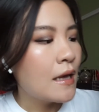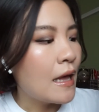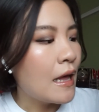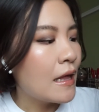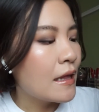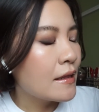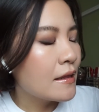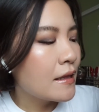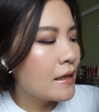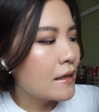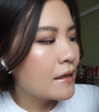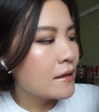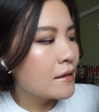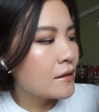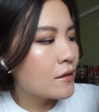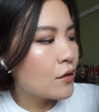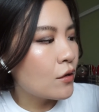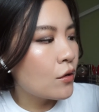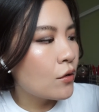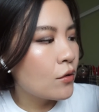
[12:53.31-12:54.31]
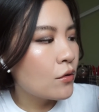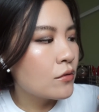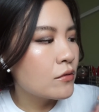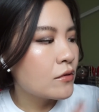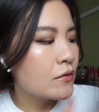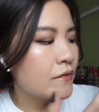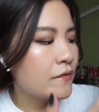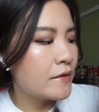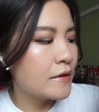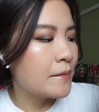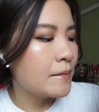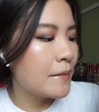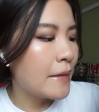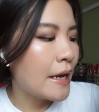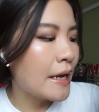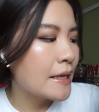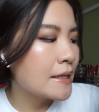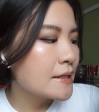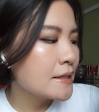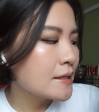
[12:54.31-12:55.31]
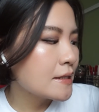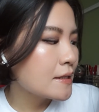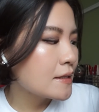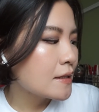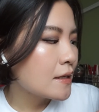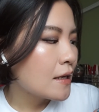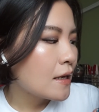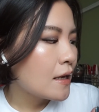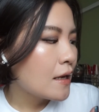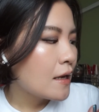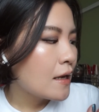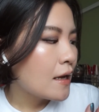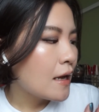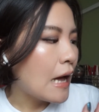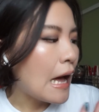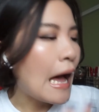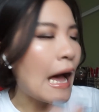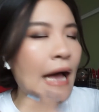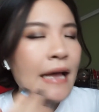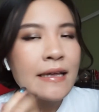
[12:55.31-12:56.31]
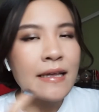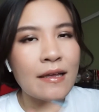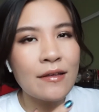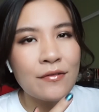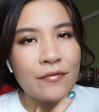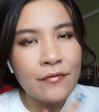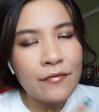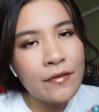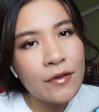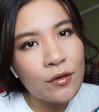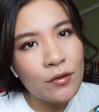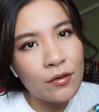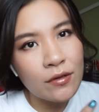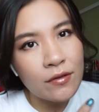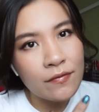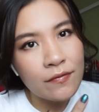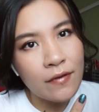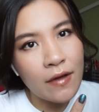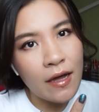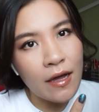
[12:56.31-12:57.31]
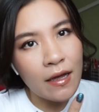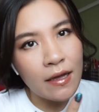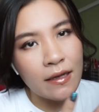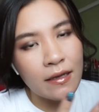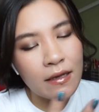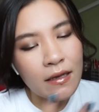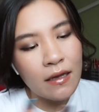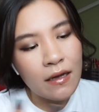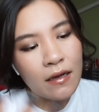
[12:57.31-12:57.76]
I think all of the mattes, I can feel if I